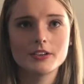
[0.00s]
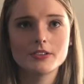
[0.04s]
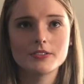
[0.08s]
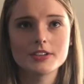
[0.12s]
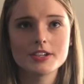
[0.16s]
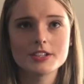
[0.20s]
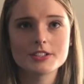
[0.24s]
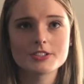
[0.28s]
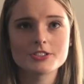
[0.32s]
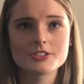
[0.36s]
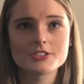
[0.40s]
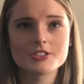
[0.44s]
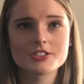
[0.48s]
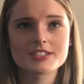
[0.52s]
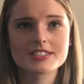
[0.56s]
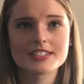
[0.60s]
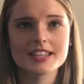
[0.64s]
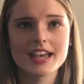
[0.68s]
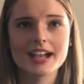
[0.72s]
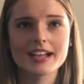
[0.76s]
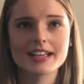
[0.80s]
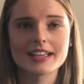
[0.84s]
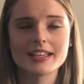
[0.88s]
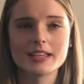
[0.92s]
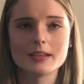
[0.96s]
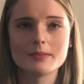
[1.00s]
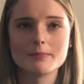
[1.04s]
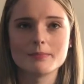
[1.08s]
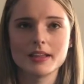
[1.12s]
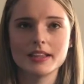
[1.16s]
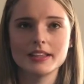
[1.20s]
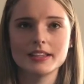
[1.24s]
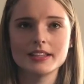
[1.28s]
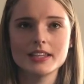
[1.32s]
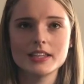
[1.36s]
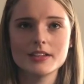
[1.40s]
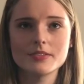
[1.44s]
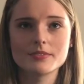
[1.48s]
Research is lacking in
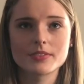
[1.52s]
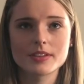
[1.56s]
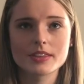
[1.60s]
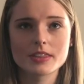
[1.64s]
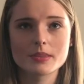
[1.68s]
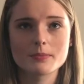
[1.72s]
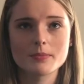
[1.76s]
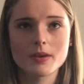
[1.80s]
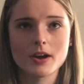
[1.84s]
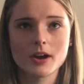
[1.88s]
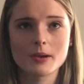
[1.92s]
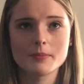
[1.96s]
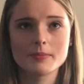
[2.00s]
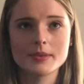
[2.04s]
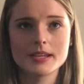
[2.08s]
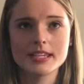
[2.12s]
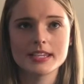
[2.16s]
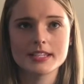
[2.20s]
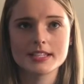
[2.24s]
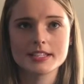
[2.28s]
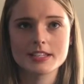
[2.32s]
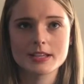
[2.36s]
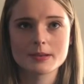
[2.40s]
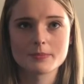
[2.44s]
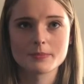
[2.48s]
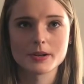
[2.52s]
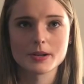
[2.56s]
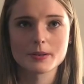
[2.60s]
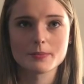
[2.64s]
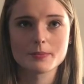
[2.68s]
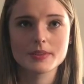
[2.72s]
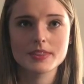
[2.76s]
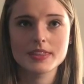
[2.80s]
melody, rhythm, harmony, and timbre,